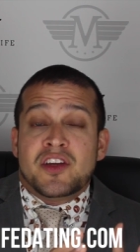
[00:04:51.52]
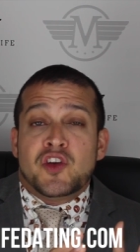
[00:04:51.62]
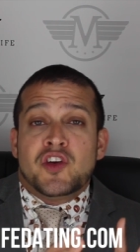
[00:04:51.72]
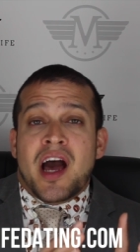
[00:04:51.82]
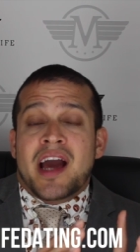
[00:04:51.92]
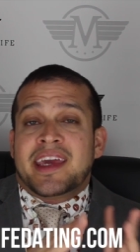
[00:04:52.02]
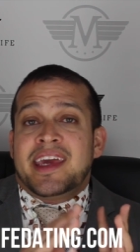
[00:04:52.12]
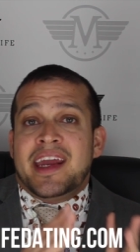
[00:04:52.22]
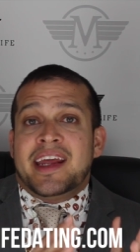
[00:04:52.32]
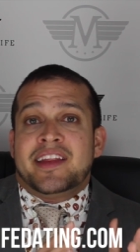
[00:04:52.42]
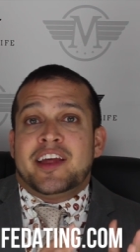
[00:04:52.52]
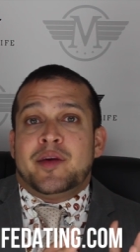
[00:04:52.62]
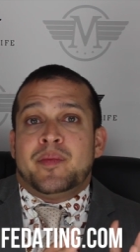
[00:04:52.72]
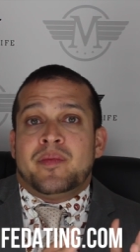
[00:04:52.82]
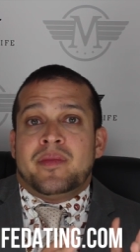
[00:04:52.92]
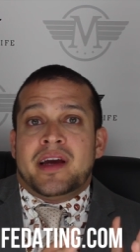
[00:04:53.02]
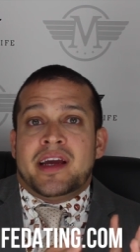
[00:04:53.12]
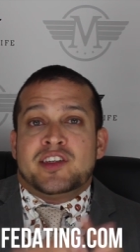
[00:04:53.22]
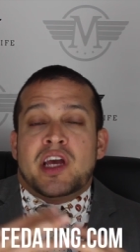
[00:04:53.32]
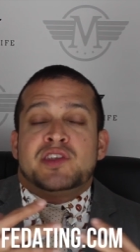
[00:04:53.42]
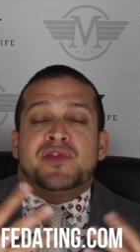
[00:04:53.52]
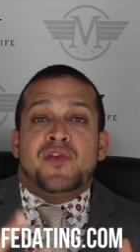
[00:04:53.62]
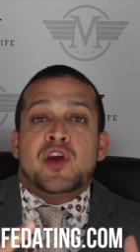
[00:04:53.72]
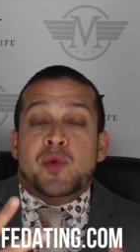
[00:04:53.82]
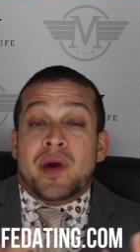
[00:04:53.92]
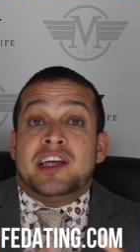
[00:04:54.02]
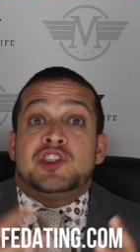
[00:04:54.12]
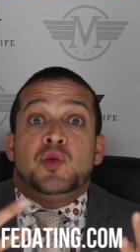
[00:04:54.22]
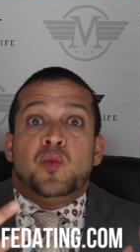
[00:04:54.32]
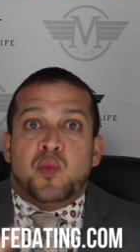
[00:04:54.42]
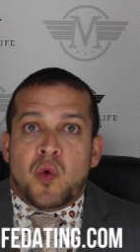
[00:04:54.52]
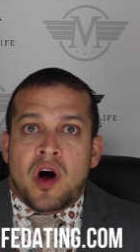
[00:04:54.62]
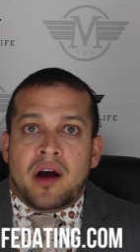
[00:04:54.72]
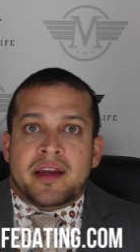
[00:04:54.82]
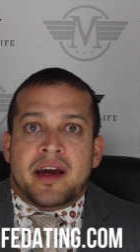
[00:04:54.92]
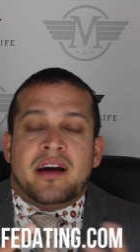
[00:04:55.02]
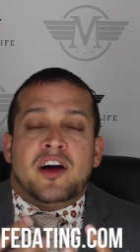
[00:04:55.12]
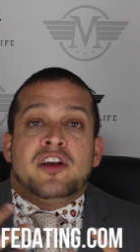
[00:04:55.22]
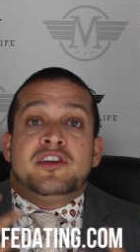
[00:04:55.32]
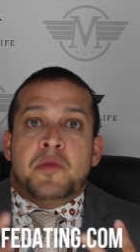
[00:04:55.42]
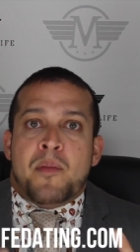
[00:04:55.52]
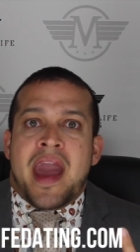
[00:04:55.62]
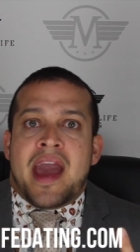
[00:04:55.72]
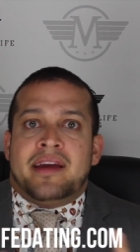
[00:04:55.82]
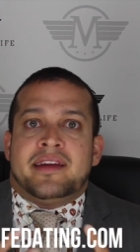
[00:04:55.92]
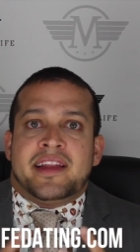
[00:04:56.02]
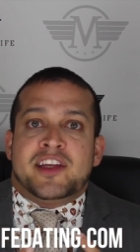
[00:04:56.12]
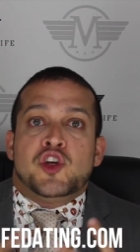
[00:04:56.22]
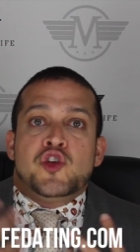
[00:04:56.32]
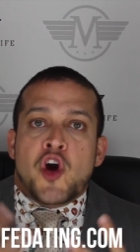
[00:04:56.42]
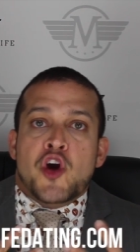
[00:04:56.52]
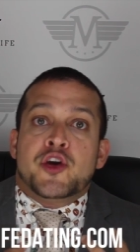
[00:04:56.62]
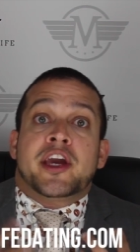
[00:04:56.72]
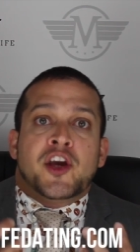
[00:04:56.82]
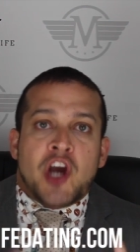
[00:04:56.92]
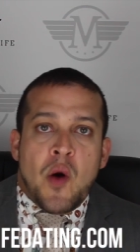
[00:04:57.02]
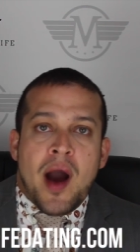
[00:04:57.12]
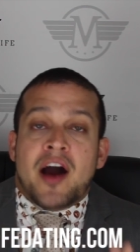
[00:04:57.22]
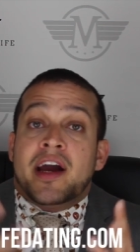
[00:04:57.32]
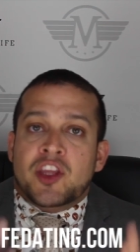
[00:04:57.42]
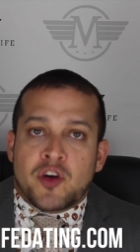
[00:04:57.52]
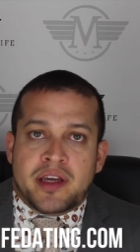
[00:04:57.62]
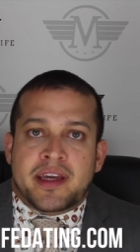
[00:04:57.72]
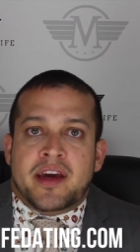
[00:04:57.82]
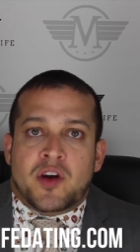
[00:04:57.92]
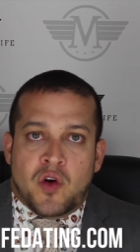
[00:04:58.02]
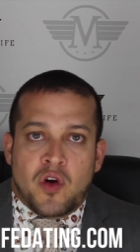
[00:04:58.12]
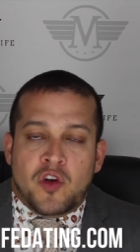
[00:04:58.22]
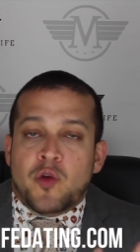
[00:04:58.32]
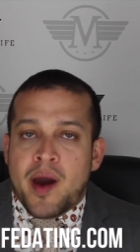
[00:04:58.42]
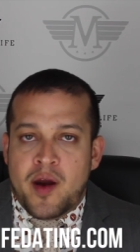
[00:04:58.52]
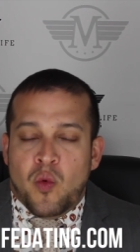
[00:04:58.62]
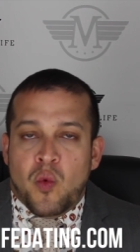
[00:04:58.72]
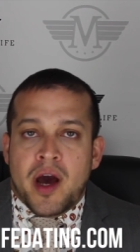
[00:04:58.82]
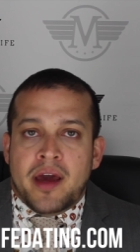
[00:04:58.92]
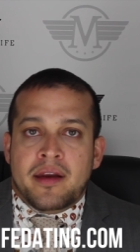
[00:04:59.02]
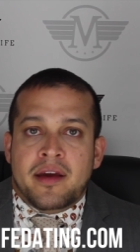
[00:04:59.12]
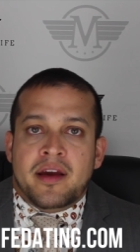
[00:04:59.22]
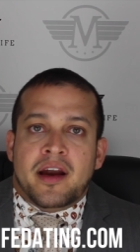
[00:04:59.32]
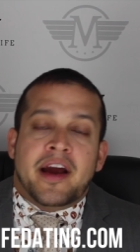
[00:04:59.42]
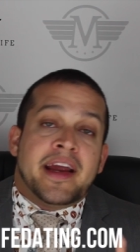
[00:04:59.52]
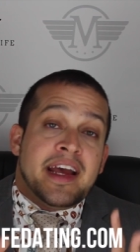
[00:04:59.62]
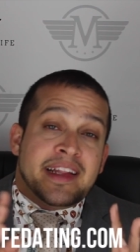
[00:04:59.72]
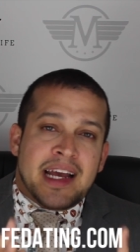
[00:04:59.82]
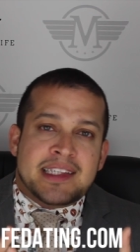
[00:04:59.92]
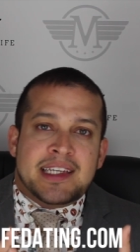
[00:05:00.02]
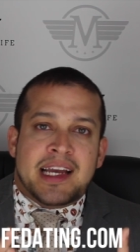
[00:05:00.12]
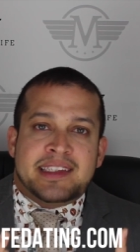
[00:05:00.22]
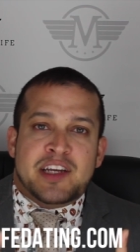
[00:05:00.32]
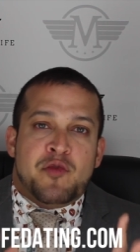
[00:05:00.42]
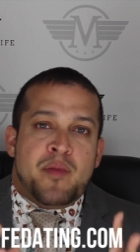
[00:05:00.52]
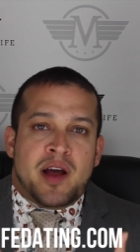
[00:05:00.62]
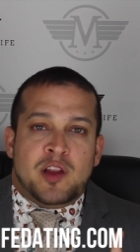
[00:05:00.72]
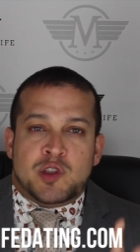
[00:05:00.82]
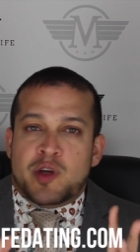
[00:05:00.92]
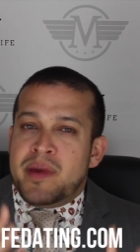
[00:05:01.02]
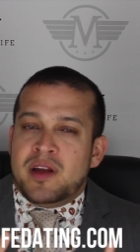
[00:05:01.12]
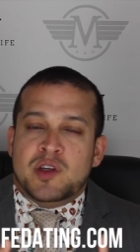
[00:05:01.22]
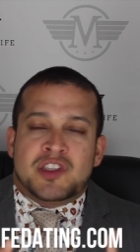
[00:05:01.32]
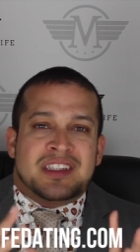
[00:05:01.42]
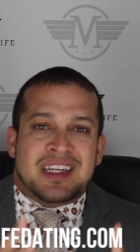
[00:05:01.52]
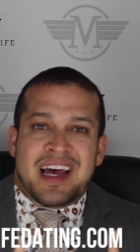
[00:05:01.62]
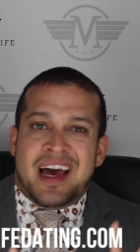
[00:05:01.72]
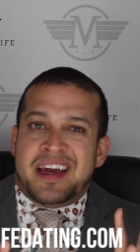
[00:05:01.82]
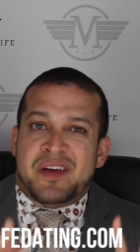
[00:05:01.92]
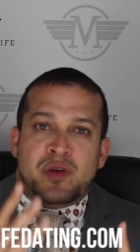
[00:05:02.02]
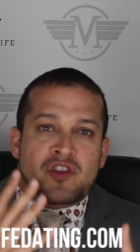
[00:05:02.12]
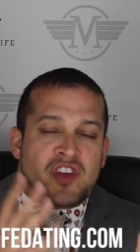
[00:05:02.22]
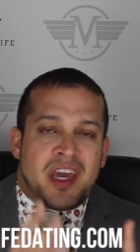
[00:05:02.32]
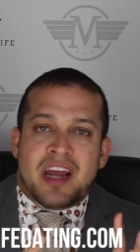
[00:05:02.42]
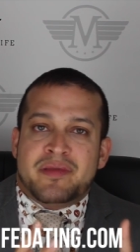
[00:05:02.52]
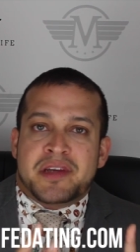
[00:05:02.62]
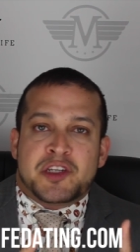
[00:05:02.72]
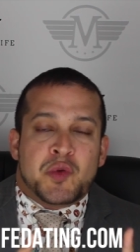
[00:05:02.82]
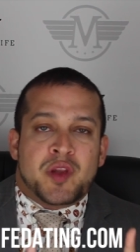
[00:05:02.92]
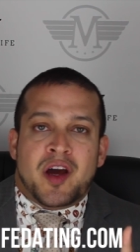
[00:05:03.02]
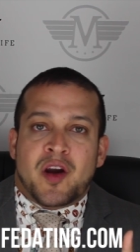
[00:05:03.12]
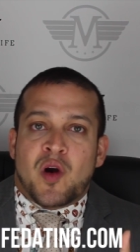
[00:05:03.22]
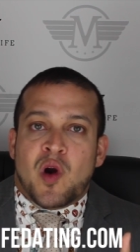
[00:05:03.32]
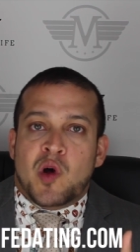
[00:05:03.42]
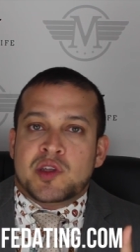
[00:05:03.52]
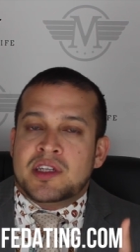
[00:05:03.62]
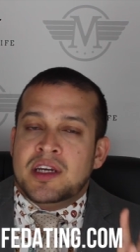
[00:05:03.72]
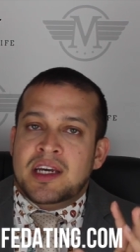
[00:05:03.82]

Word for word: you're not getting them as frequent as you want on a demand that you know you can go out and you can get a girl no matter what. All right, that's the idea of a male loser. A male loser is a guy who just can't have sex with a lot of girls,